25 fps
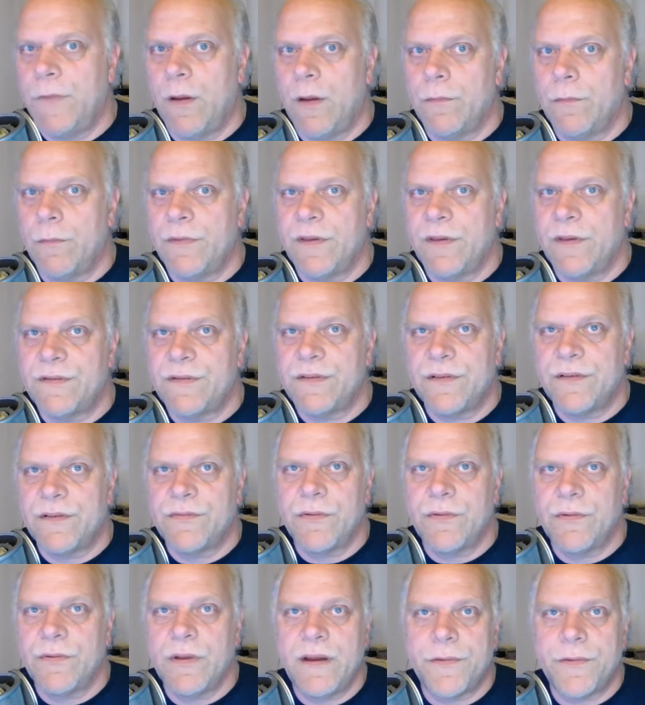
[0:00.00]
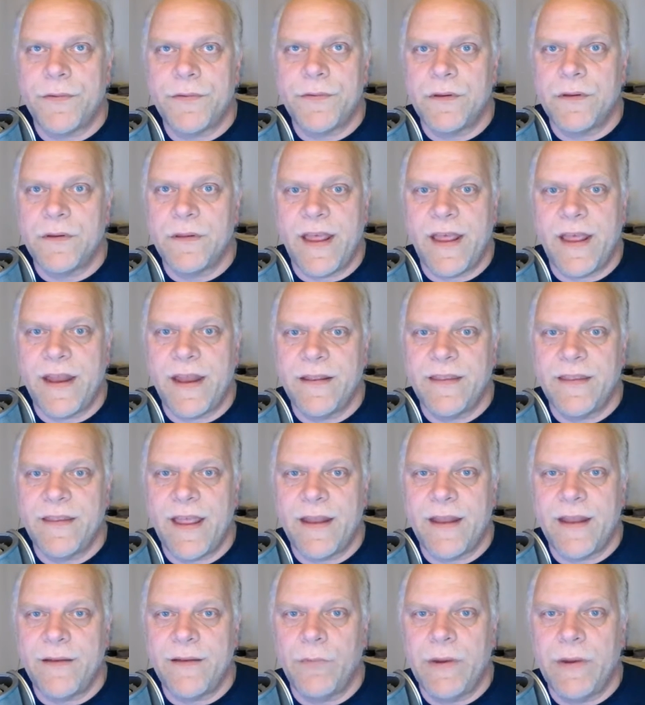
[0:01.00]
you know there's there's really nothing that
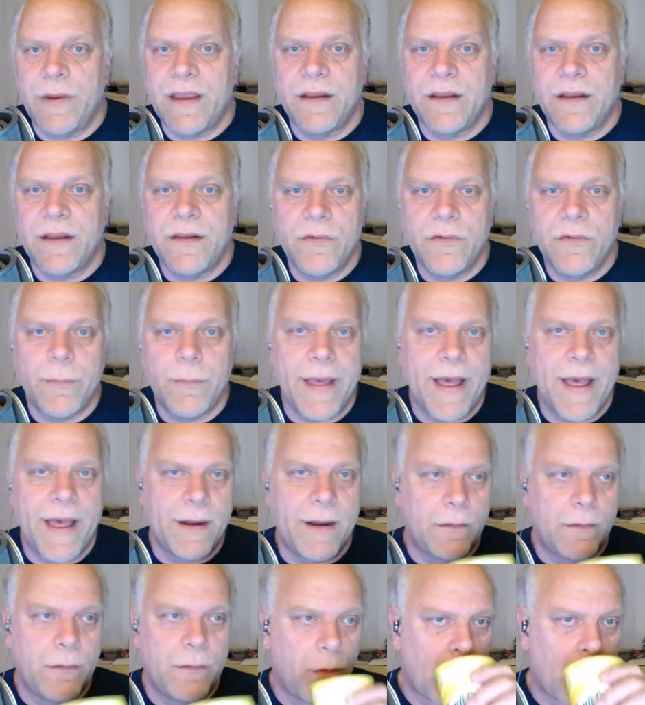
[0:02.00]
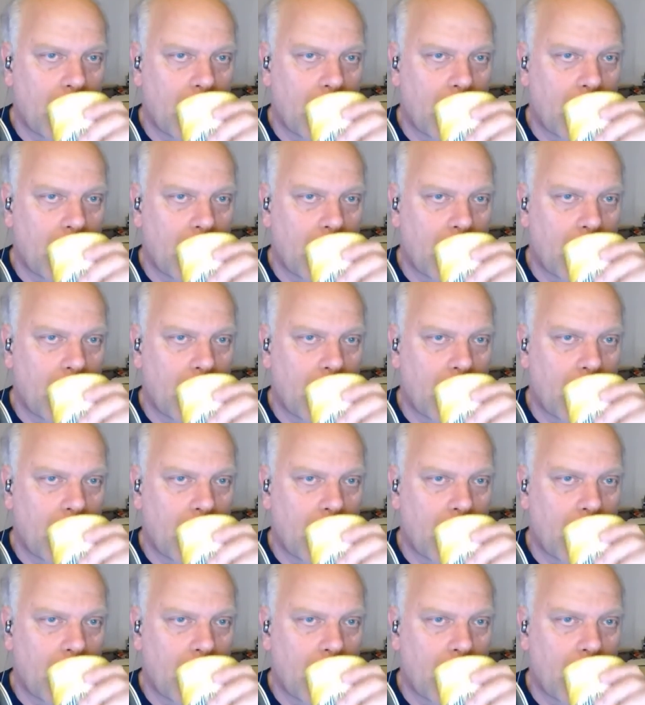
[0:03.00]
that we can do about